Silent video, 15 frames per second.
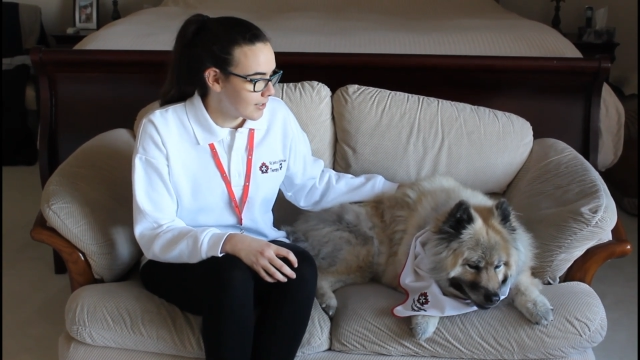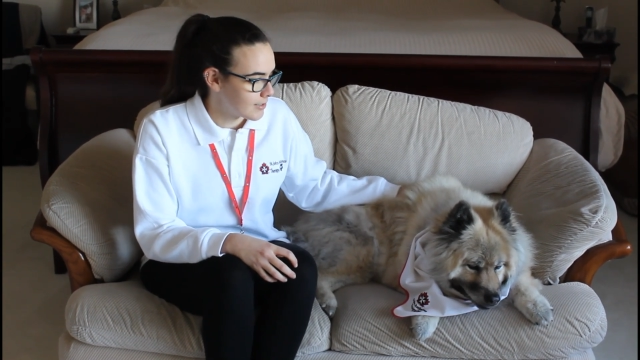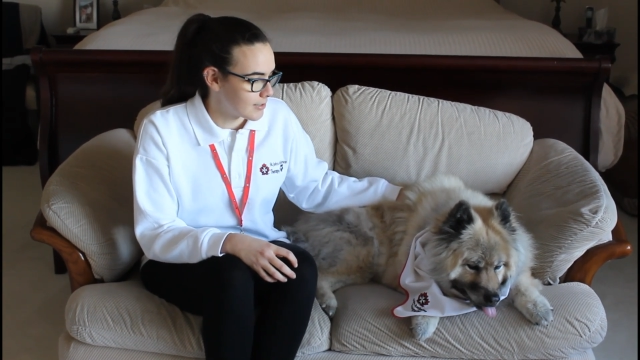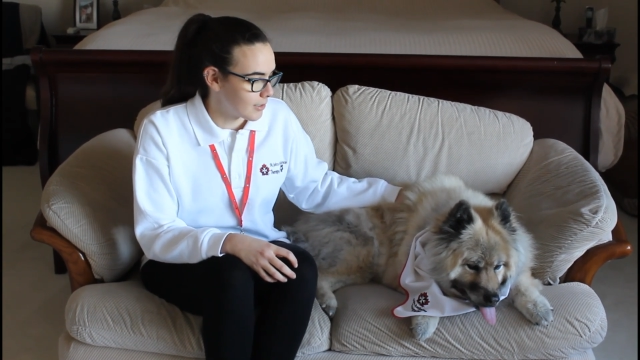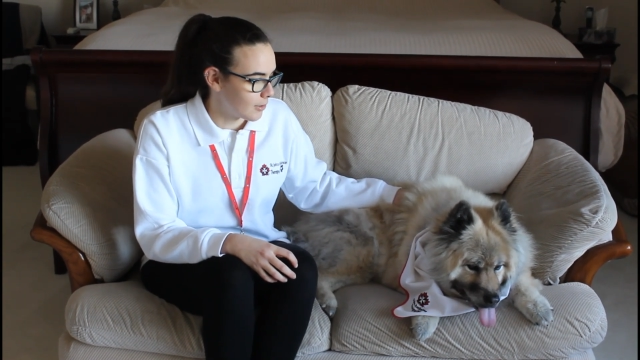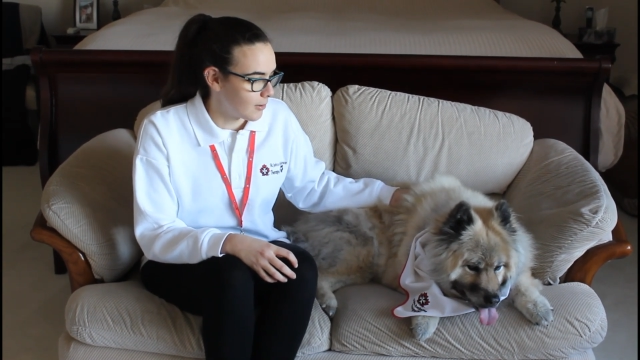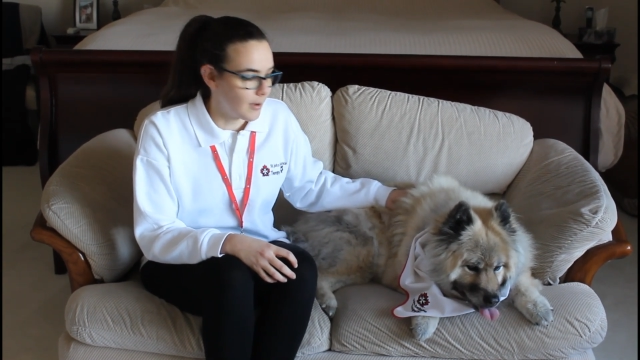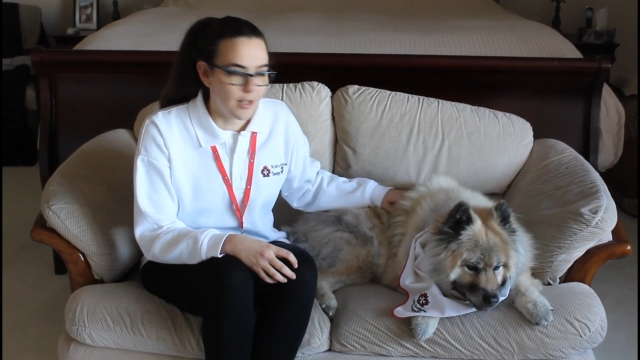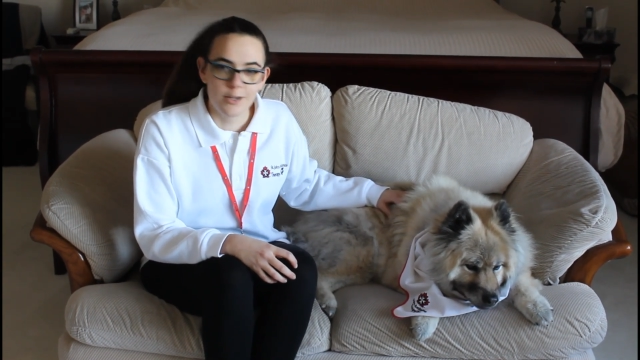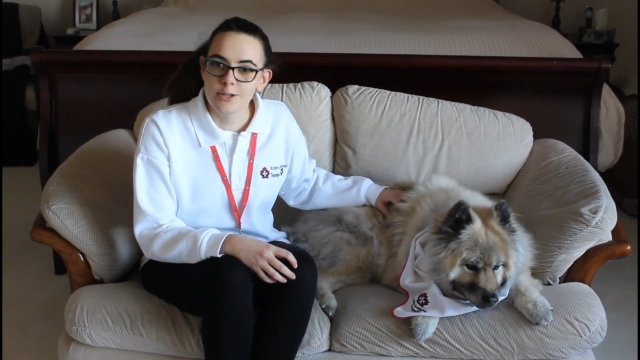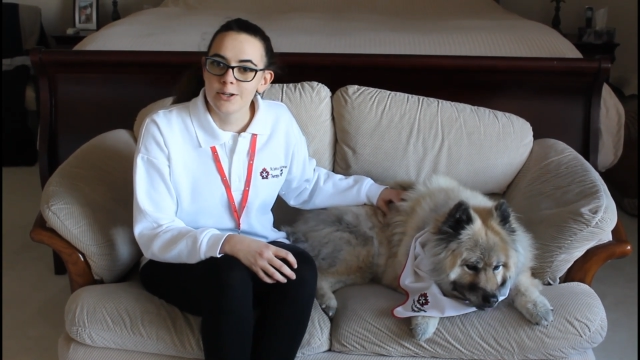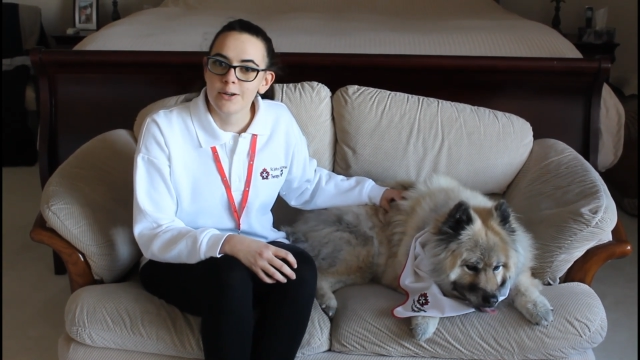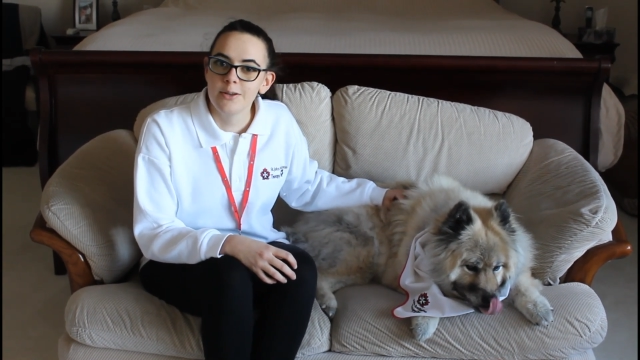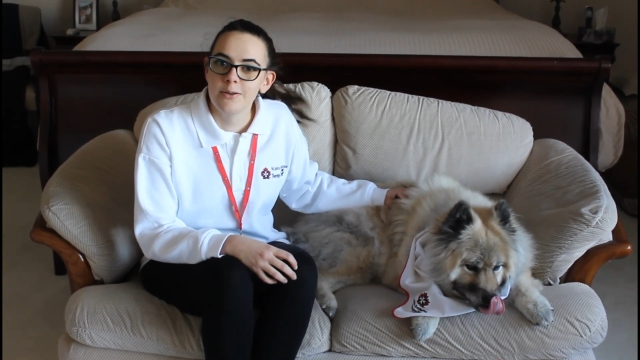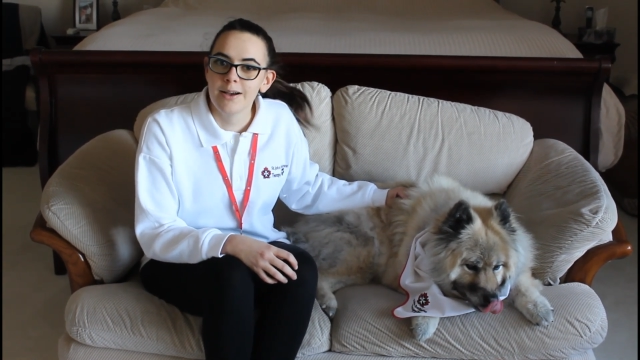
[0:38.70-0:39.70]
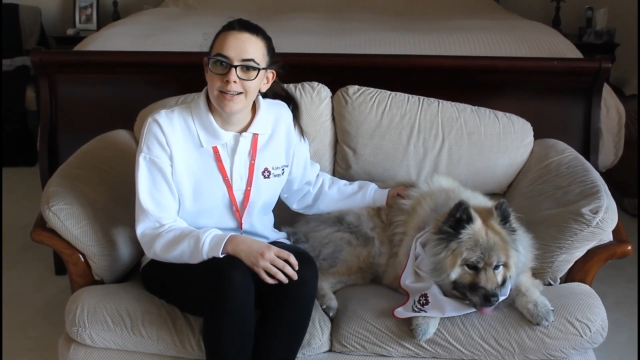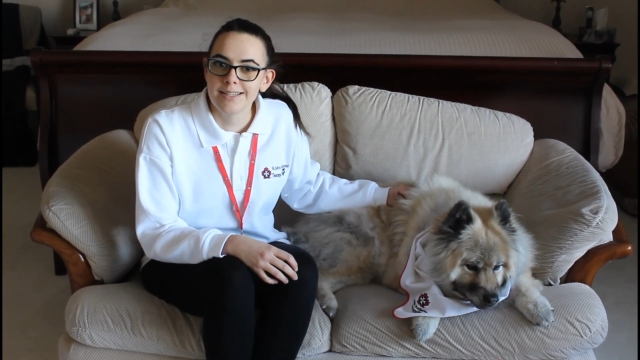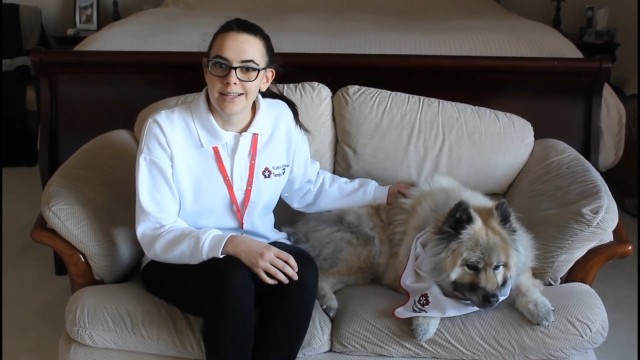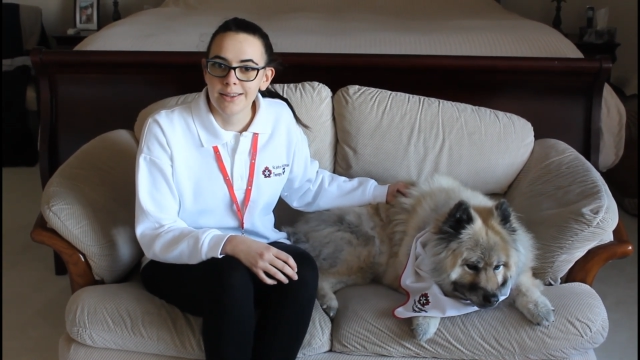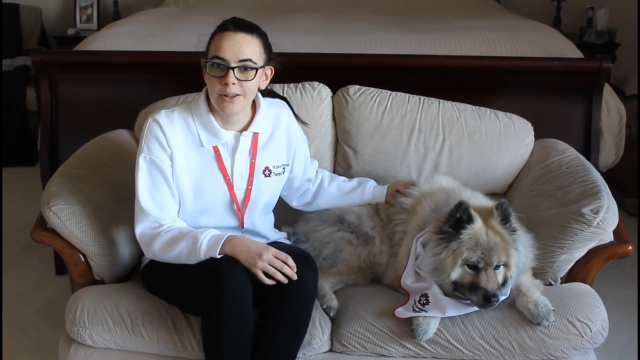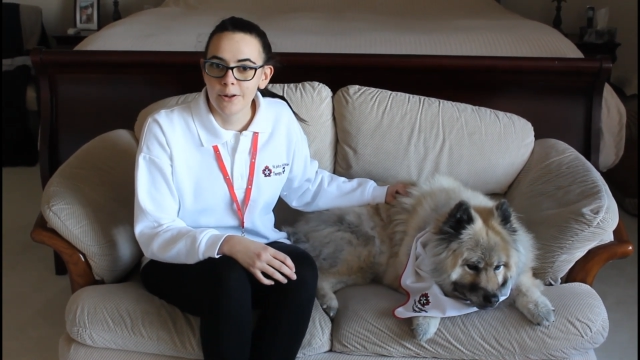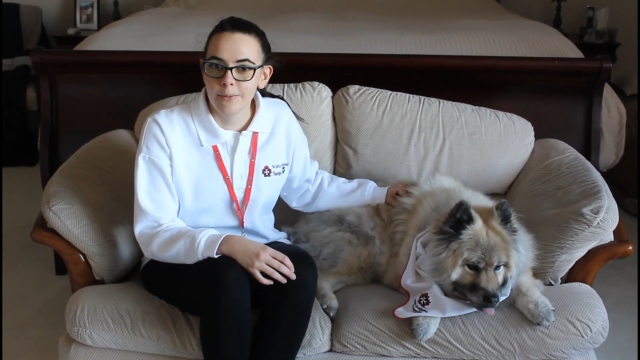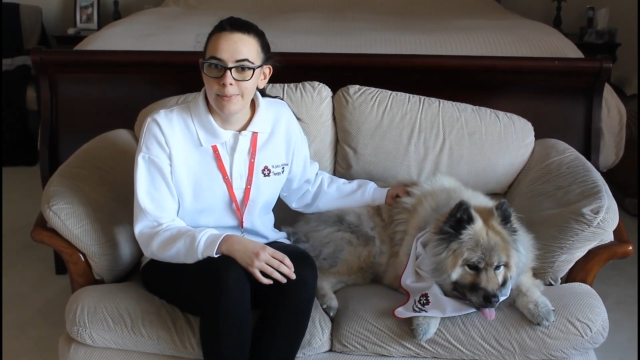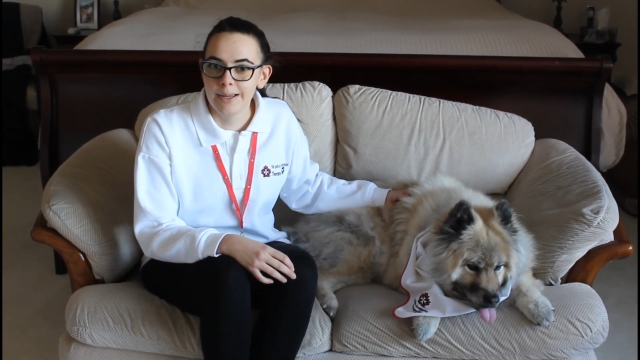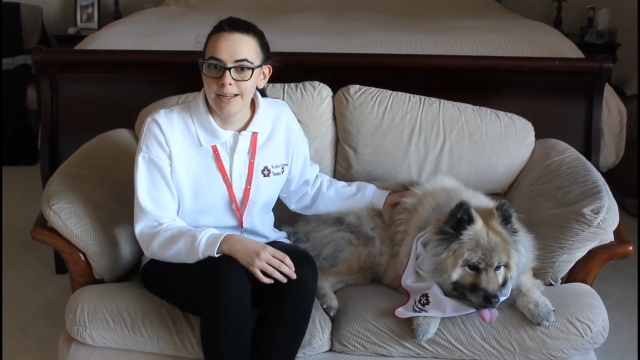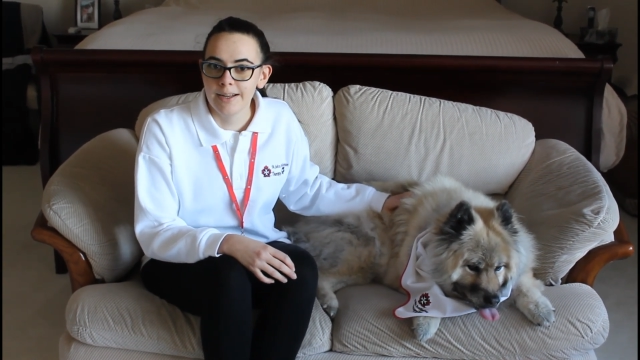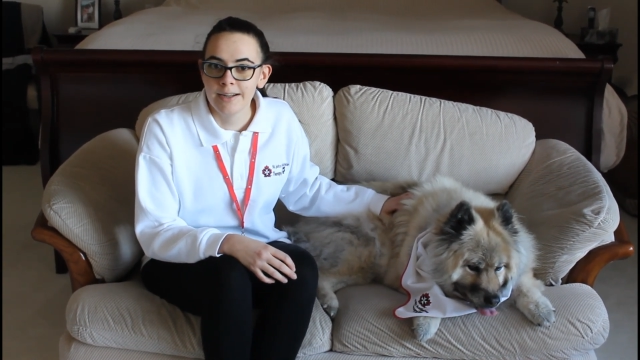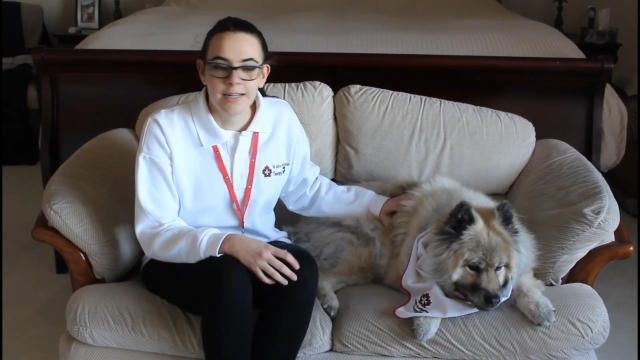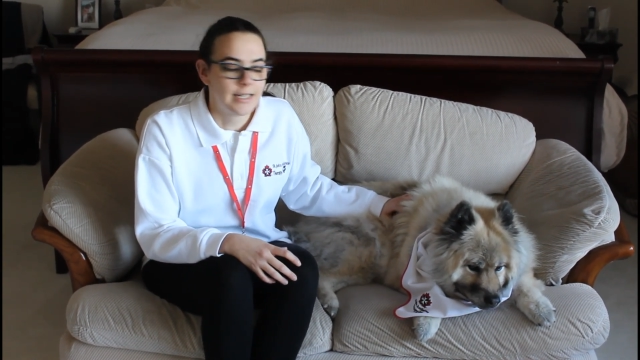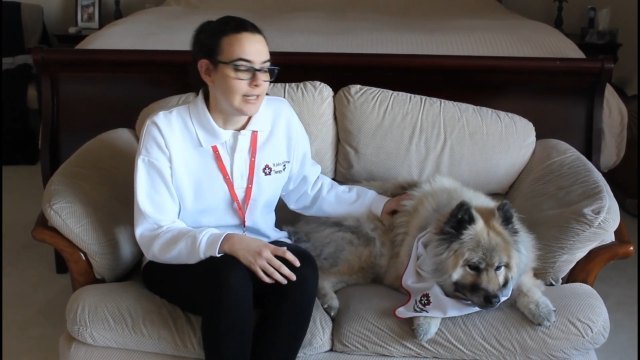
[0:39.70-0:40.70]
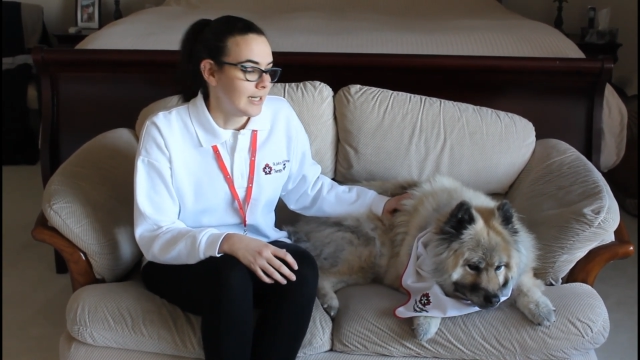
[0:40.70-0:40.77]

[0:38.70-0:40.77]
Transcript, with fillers: So I'll show you guys a little bit